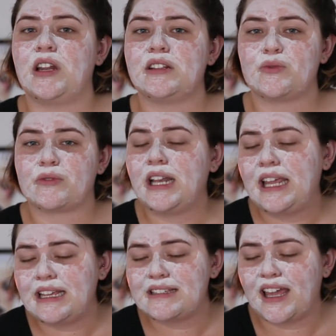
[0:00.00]
It's
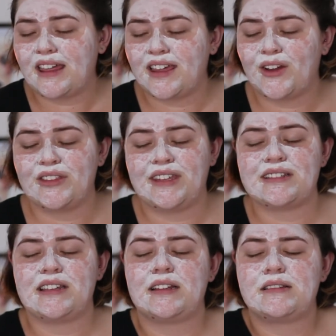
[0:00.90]
really easy, I think, on the
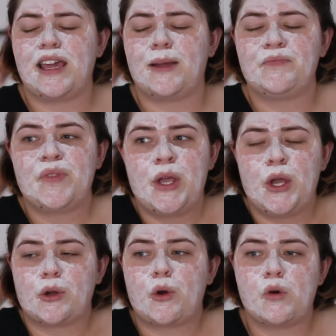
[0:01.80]
internet to get
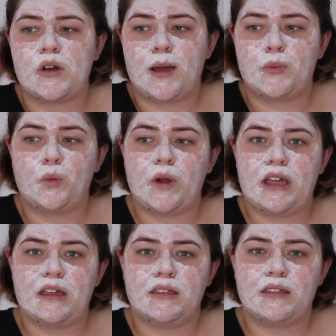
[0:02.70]
caught up
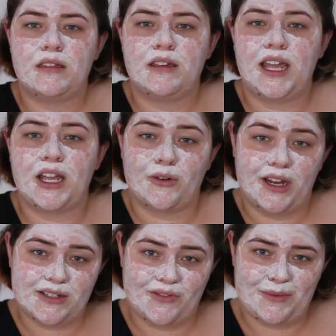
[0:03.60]
with
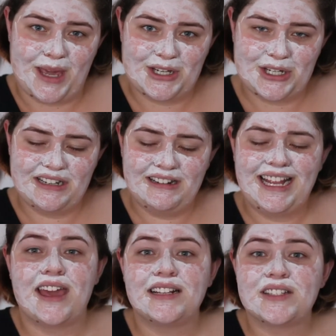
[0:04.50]
incorrect information.
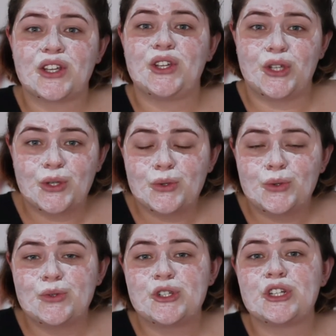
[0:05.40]
It is a
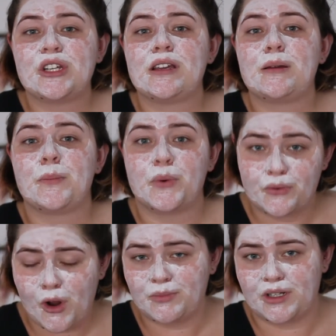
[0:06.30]
huge
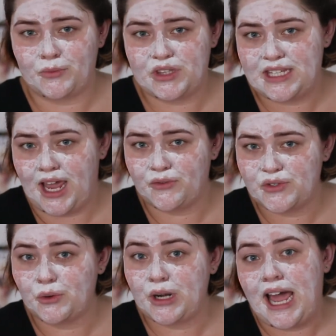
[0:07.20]
problem with
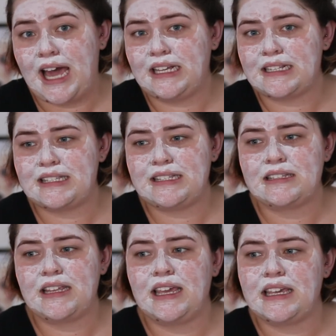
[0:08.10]
self-taught
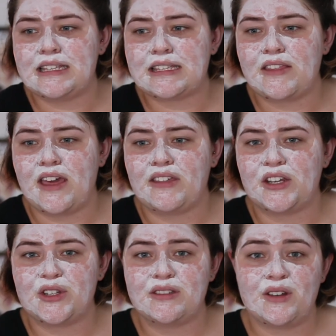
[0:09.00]
artists, is that they
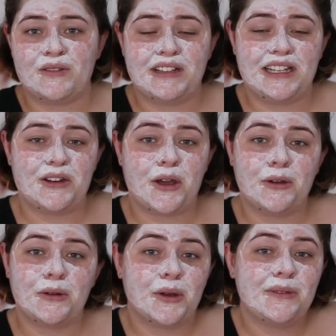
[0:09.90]
just don't really
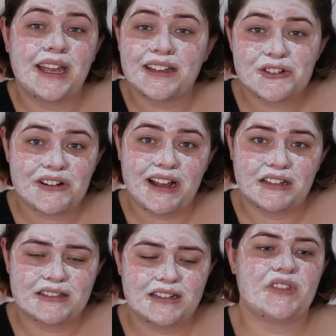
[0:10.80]
know who they can
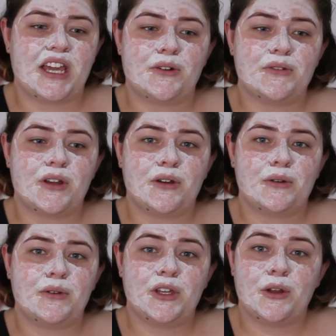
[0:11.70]
trust. They don't
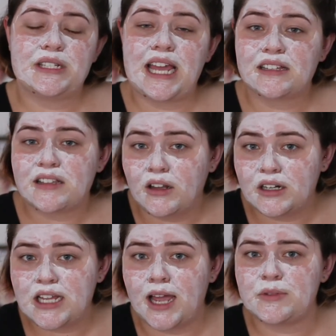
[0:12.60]
know, you know, it takes a lot
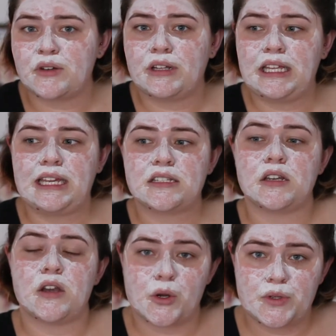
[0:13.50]
of time to really get
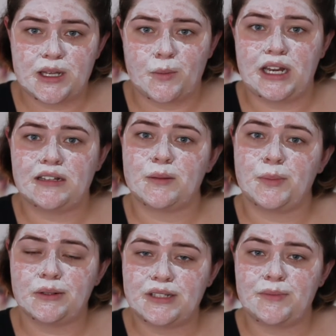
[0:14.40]
to know someone and to
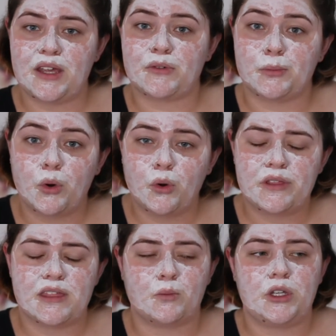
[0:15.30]
build up that rapport
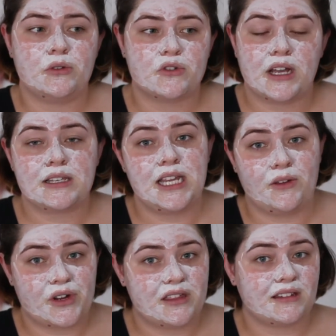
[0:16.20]
with them where you trust
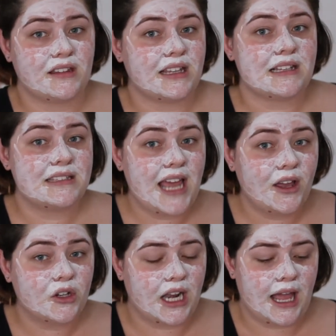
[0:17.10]
everything that they
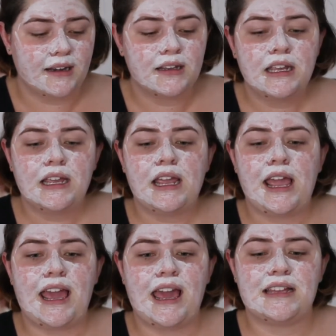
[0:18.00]
say online.
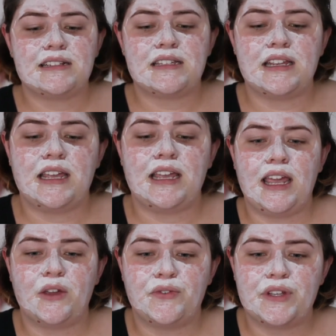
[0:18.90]
And
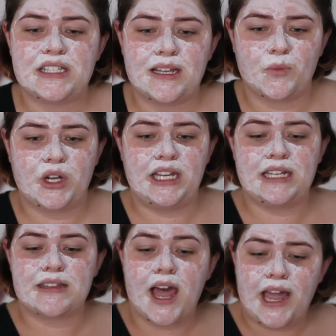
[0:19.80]
if someone
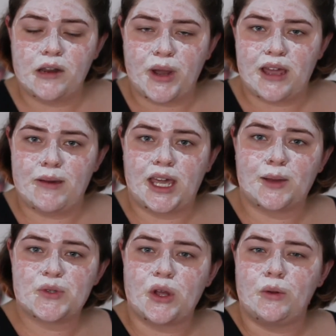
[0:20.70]
is hired by a
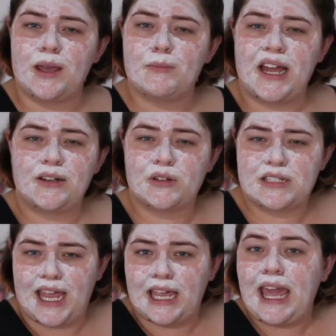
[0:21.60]
makeup school, it might not
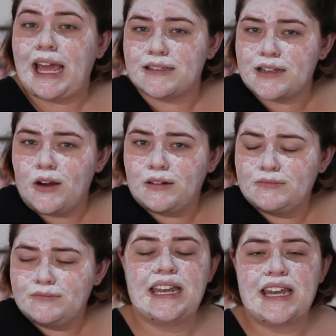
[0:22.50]
take as long.
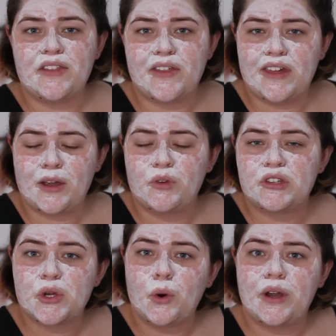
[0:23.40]
Another thing
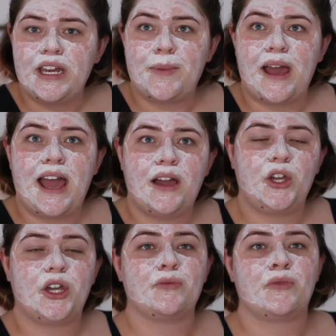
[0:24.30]
with talking about how
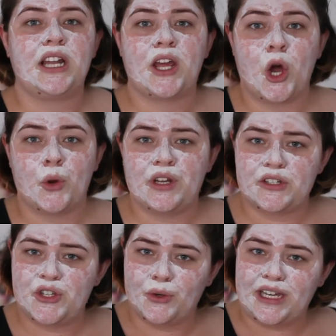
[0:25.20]
you can really hone
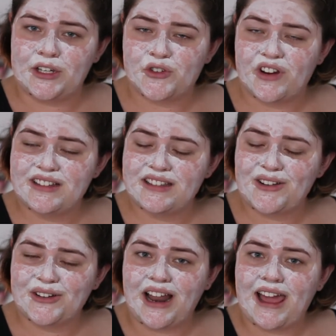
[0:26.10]
into your
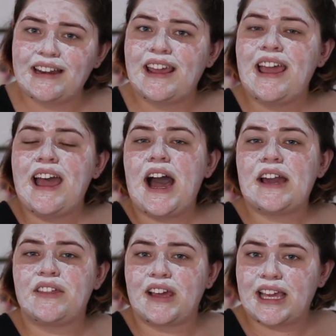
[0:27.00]
interest online,
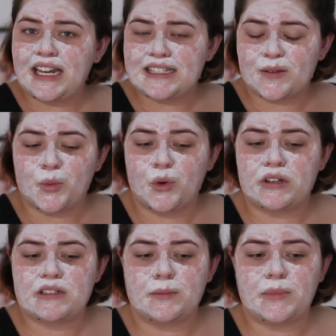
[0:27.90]
I think it is
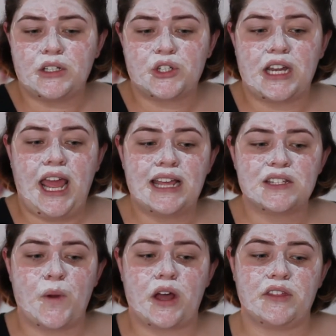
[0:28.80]
important to mention
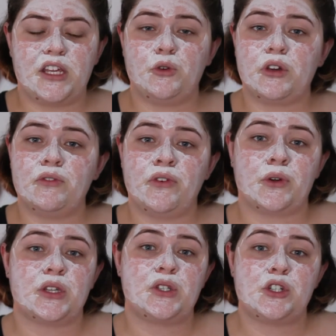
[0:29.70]
as well that you can
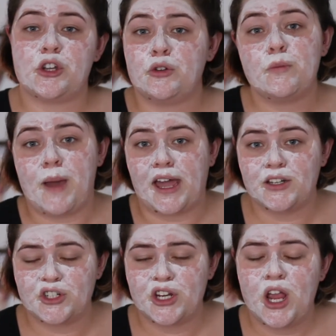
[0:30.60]
focus too
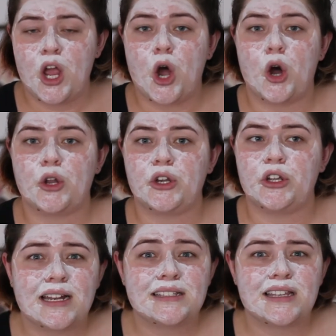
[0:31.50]
much on,
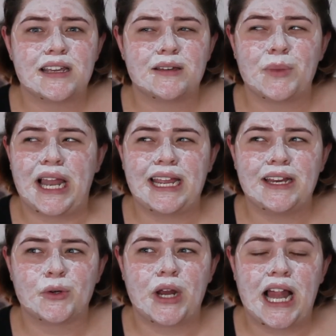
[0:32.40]
it is a
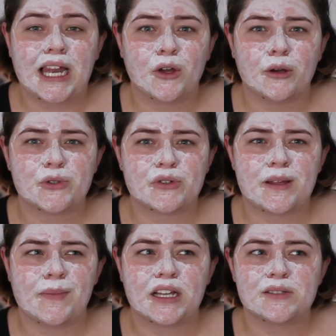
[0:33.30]
plane or a helicopter or
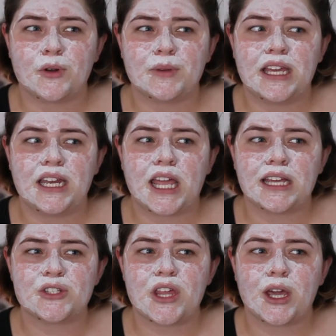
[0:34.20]
something, it's probably here to
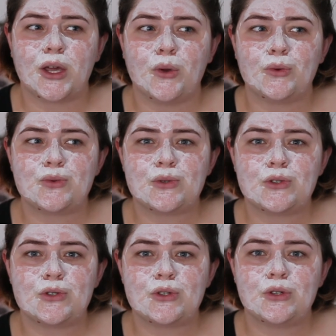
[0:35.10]
catch that
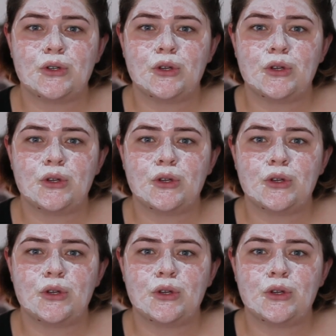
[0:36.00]
ghost.